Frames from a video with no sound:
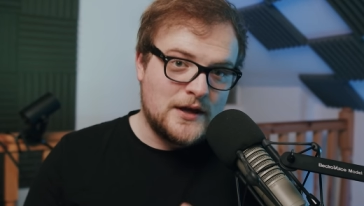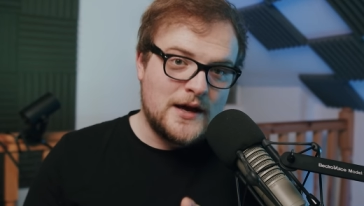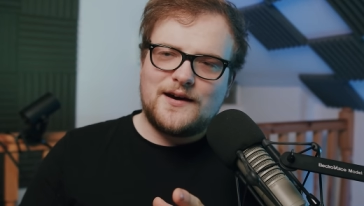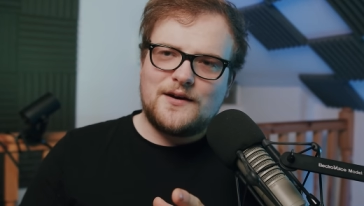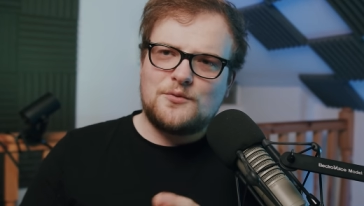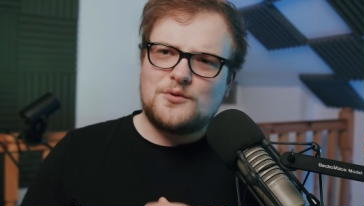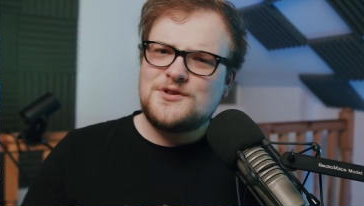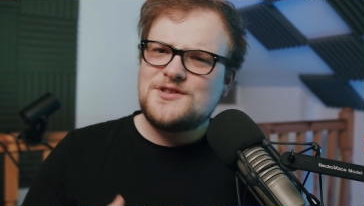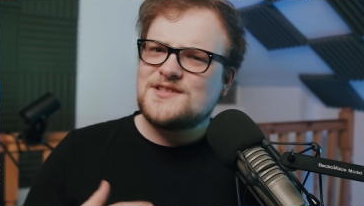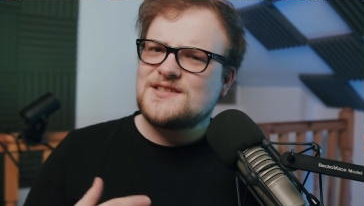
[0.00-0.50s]
I
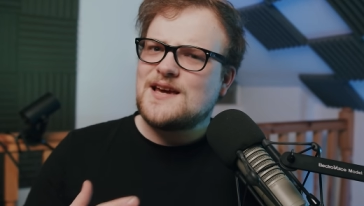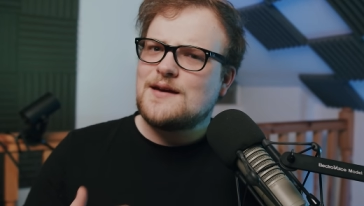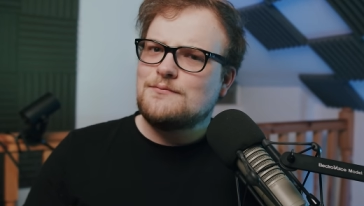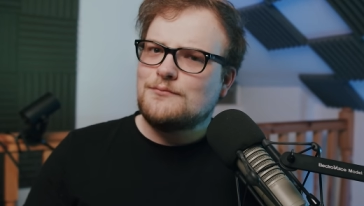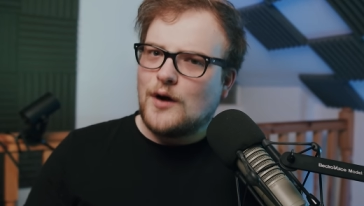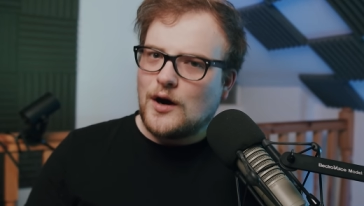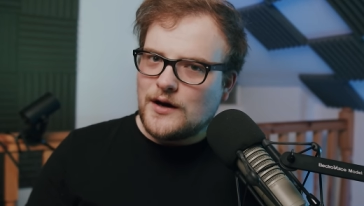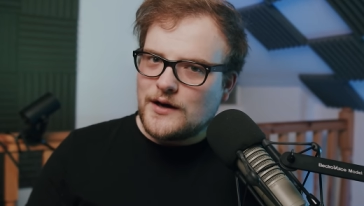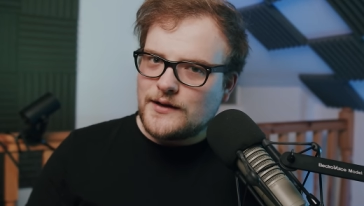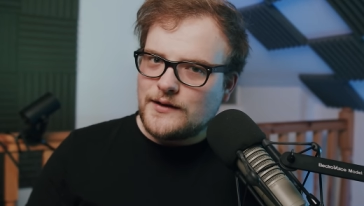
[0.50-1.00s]
wouldn't say
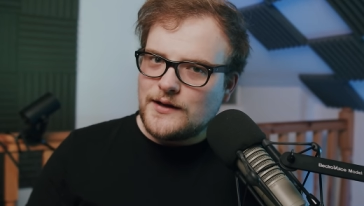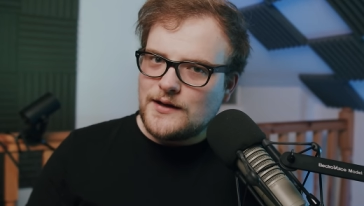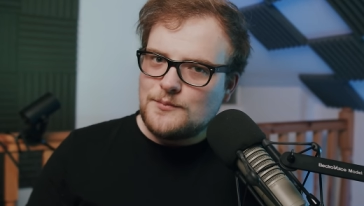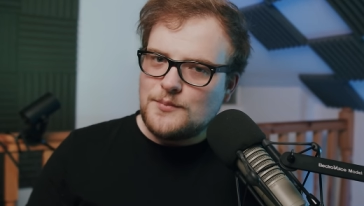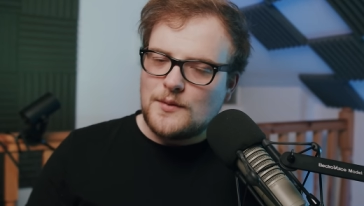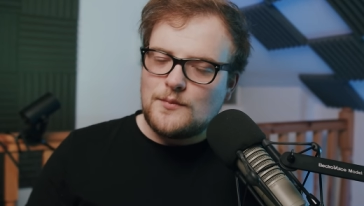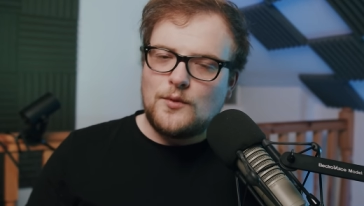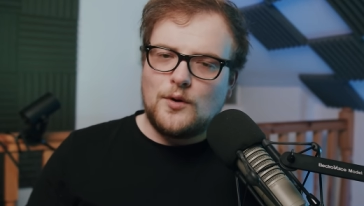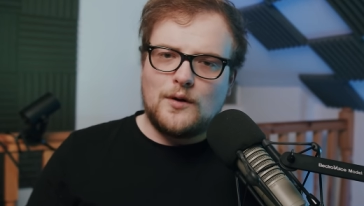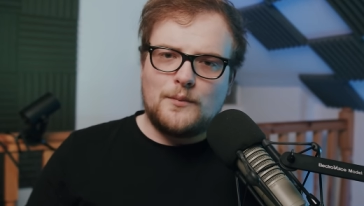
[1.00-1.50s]
marketing,
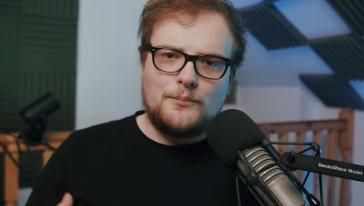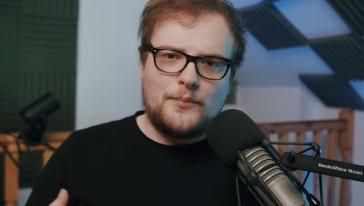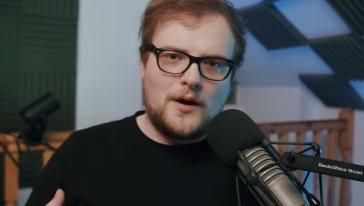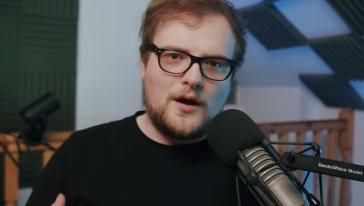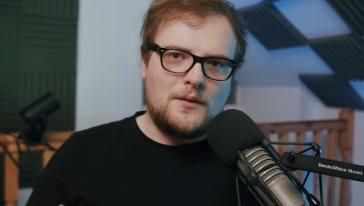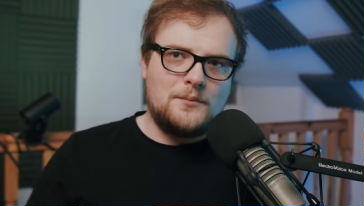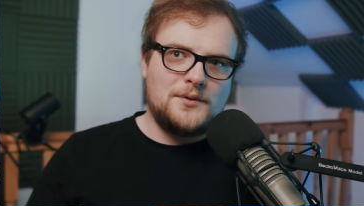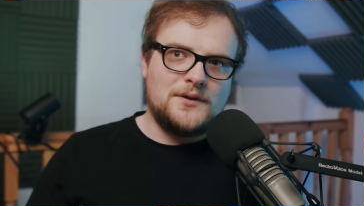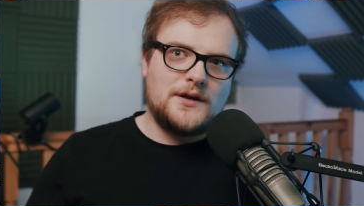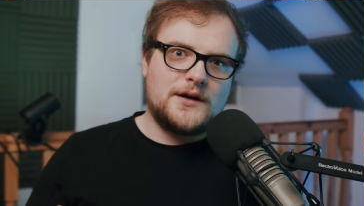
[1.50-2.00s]
but more
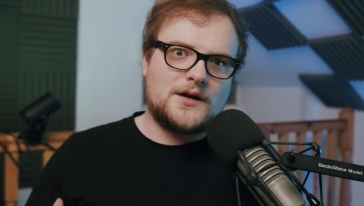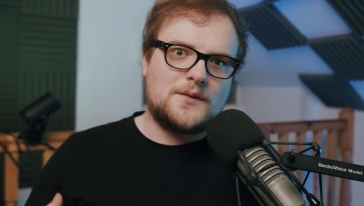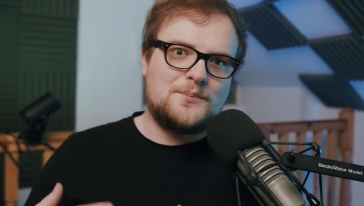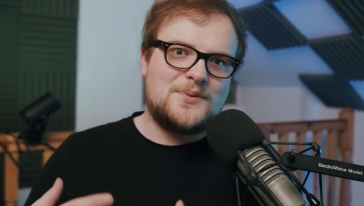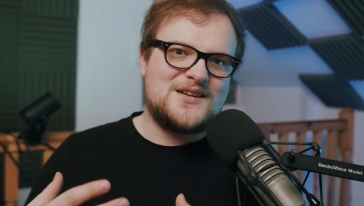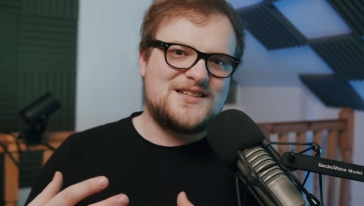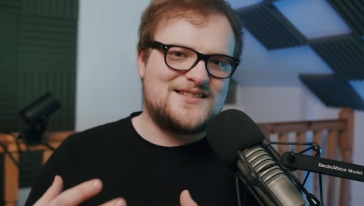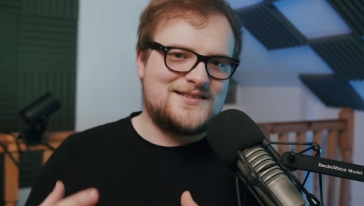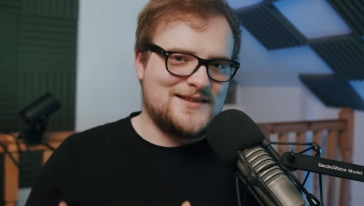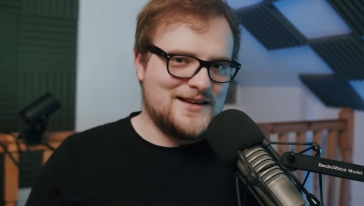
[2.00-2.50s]
public
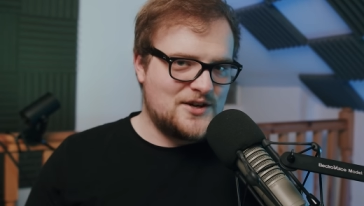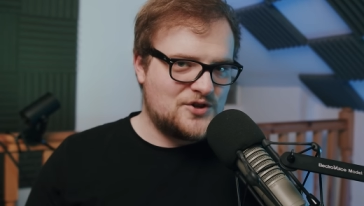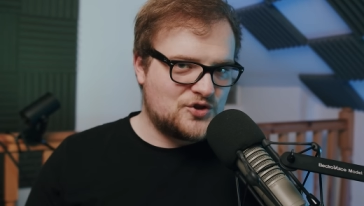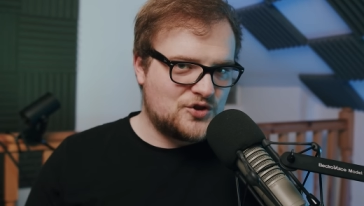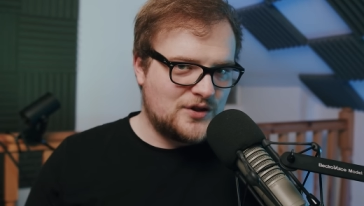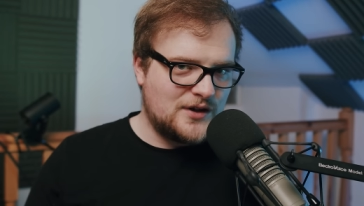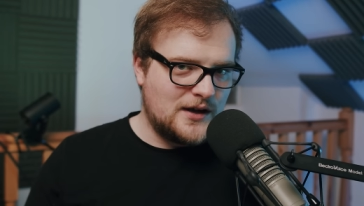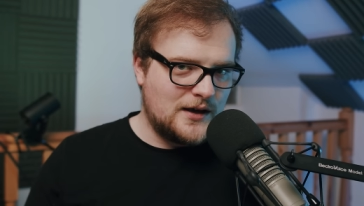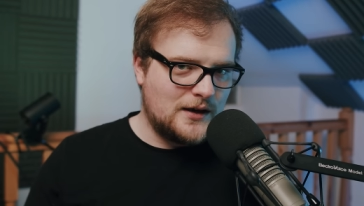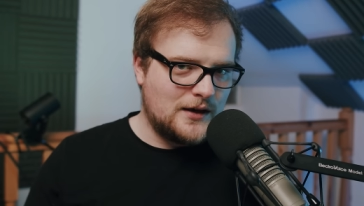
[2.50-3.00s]

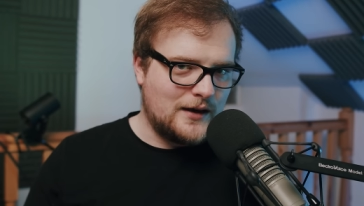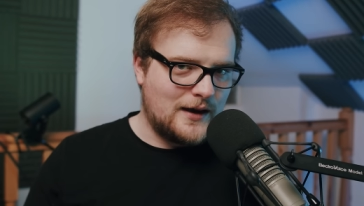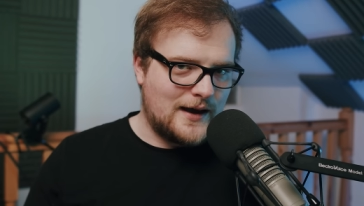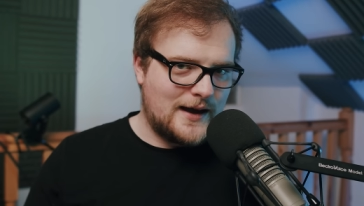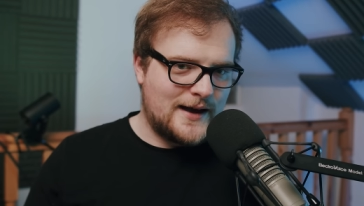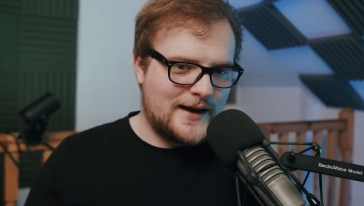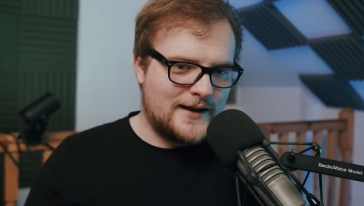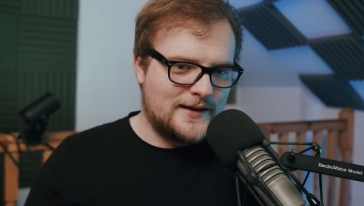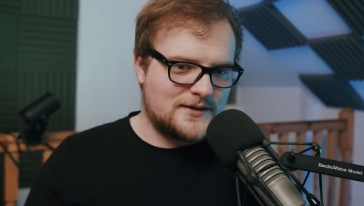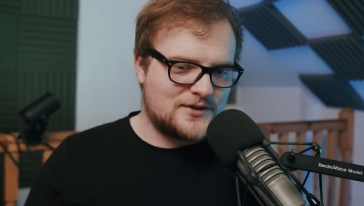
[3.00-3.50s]
positioning
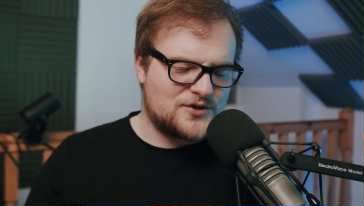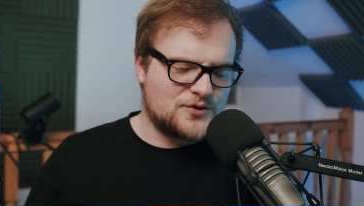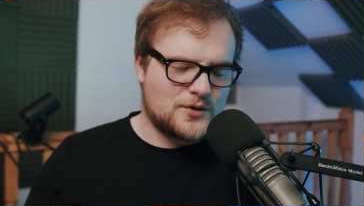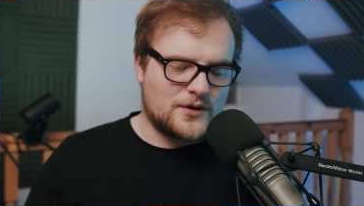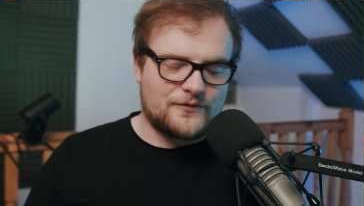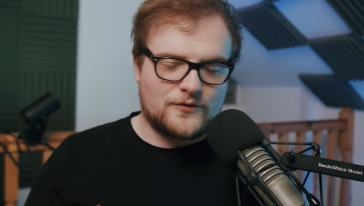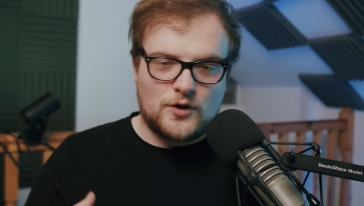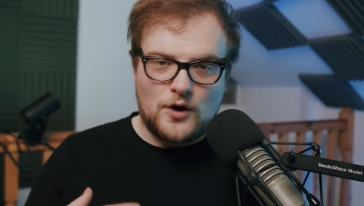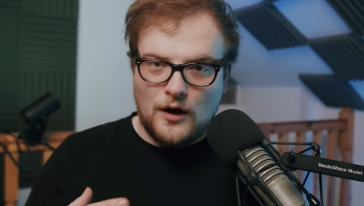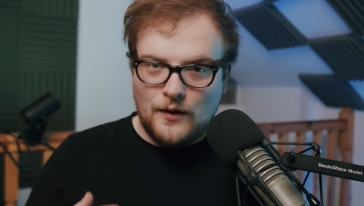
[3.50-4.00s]
and sort
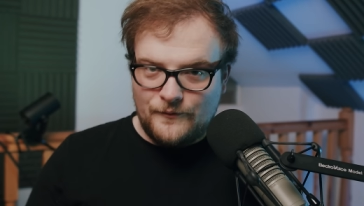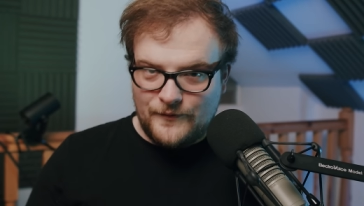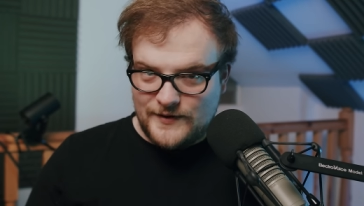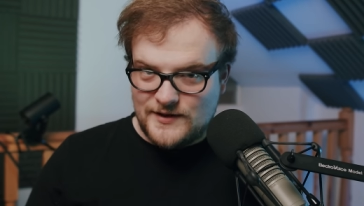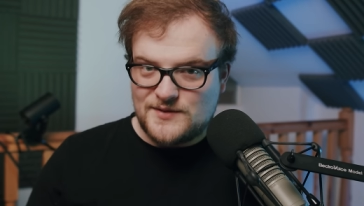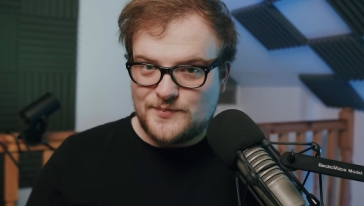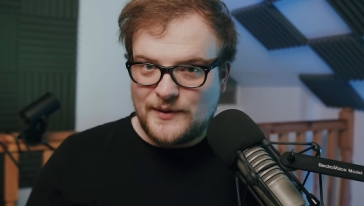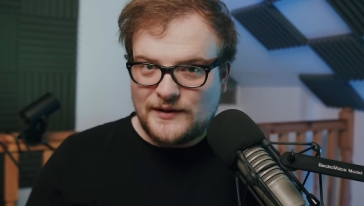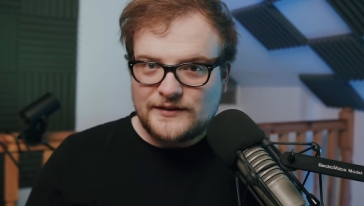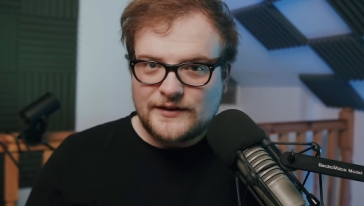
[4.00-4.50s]
of
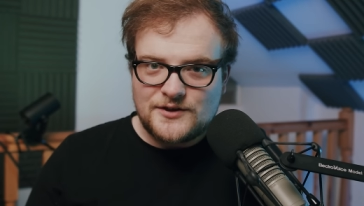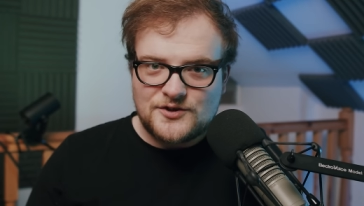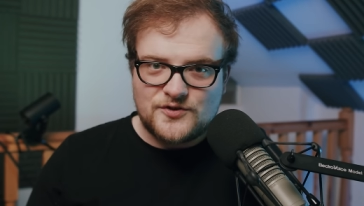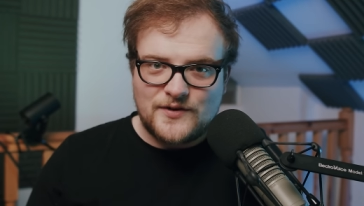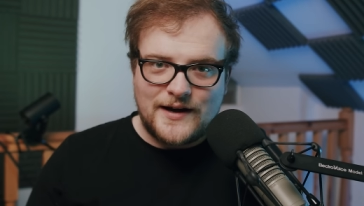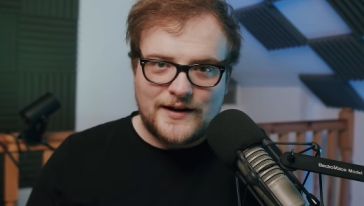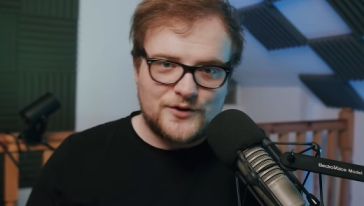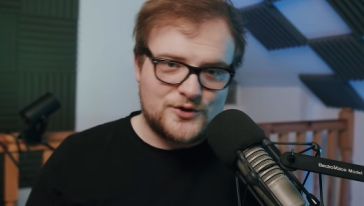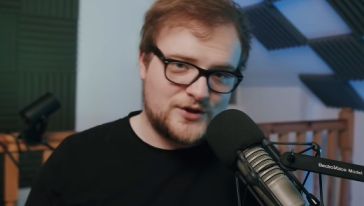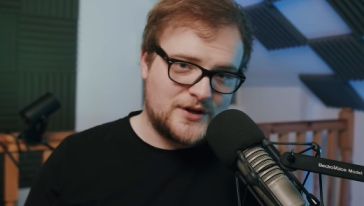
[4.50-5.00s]
confidence building
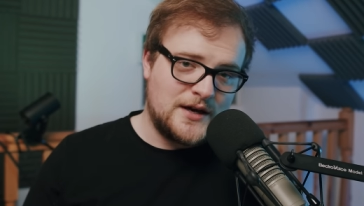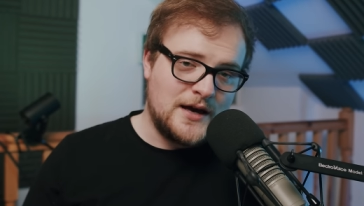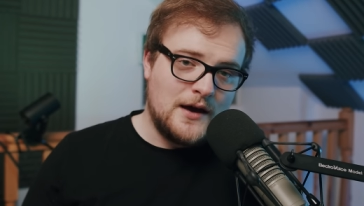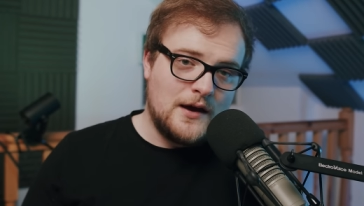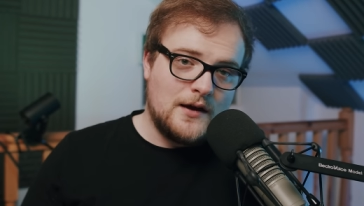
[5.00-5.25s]
strategy